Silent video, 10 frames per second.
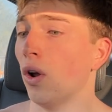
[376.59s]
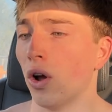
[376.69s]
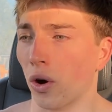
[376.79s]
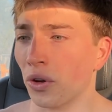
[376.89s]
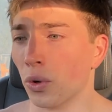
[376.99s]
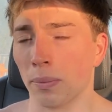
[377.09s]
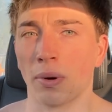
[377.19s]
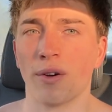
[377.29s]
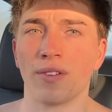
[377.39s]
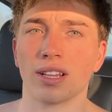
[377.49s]
or do it
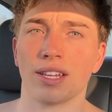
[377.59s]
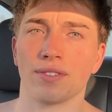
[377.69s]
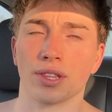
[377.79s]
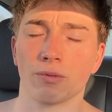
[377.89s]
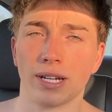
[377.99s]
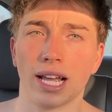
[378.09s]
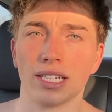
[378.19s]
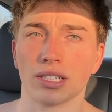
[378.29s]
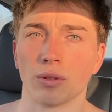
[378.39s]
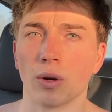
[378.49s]
perfectly for 3
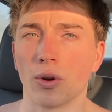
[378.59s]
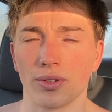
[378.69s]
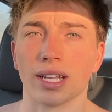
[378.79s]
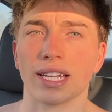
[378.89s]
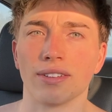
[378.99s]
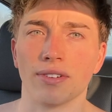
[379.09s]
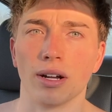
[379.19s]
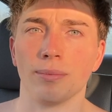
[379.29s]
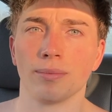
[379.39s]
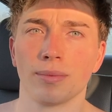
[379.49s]
days in a row and then give up.